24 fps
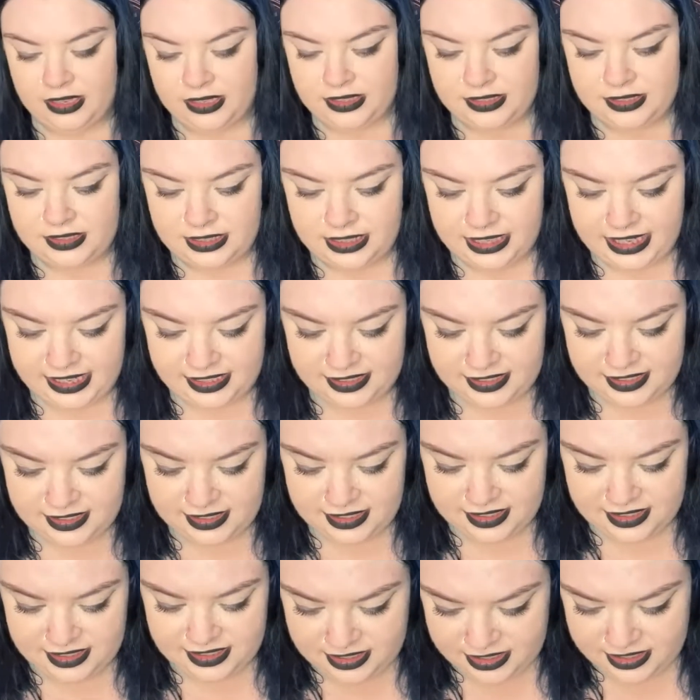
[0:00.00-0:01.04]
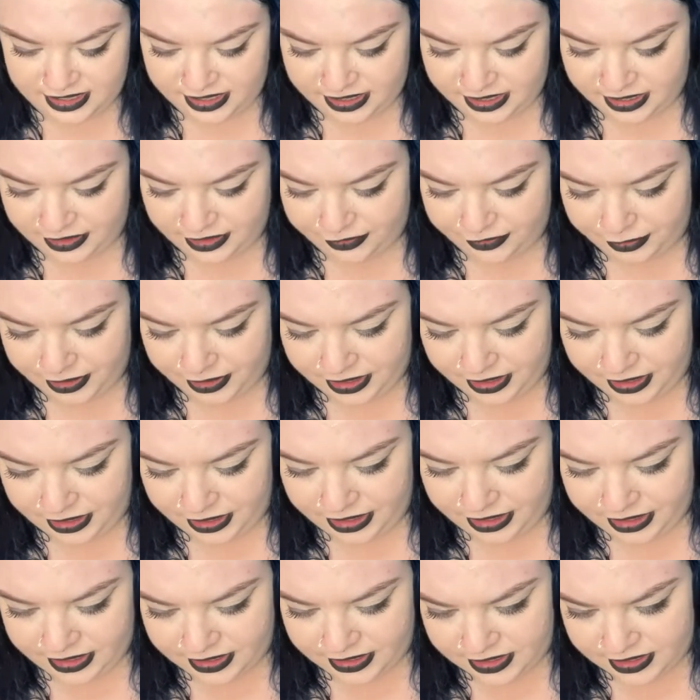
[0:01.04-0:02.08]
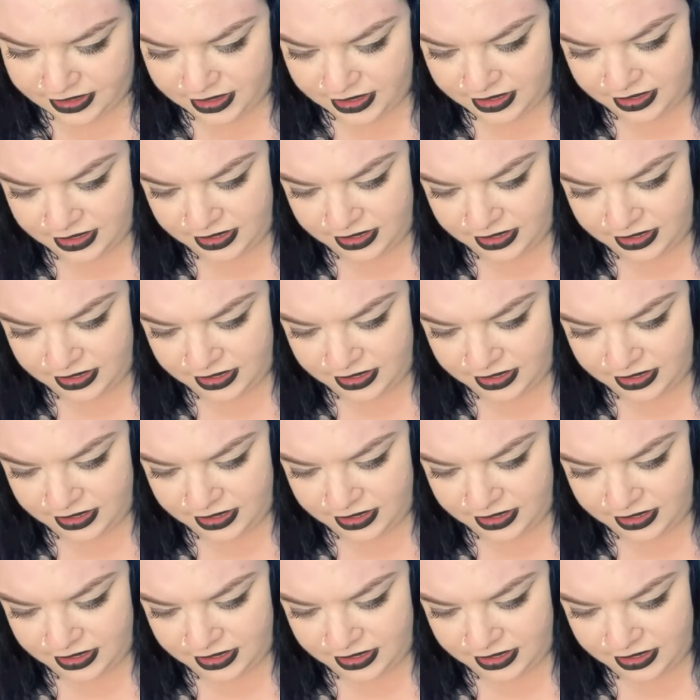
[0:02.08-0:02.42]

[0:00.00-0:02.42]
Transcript: So, let's see if we can get